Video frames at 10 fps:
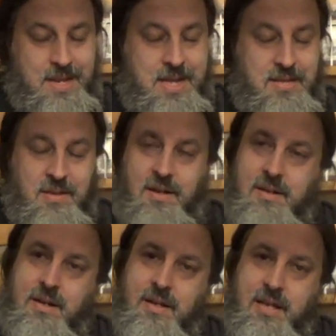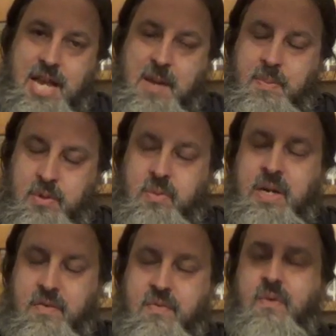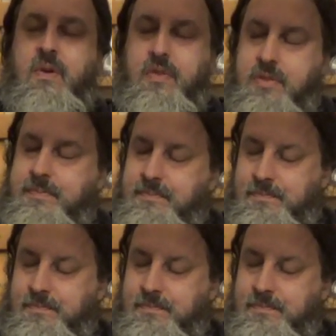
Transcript: It's April twenty-fourth